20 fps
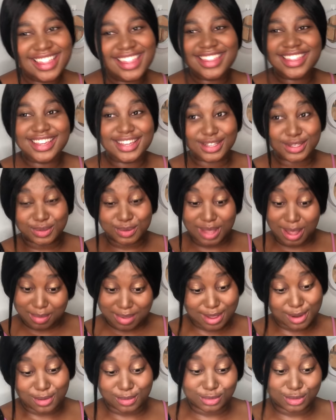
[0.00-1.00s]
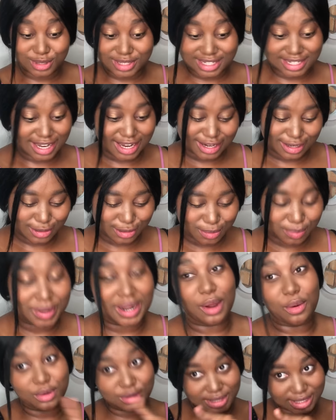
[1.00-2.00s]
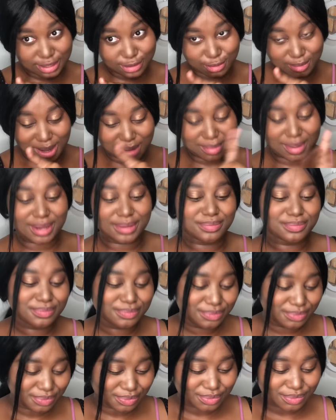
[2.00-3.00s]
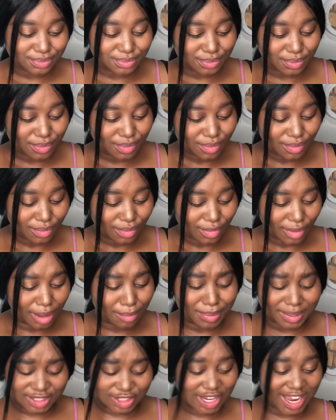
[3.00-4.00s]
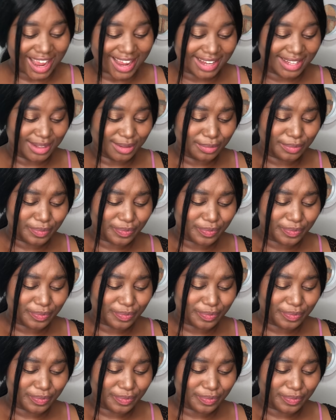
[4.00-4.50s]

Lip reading: the thing is, we are mad to Thailand, but I won't tell you, bang. But child,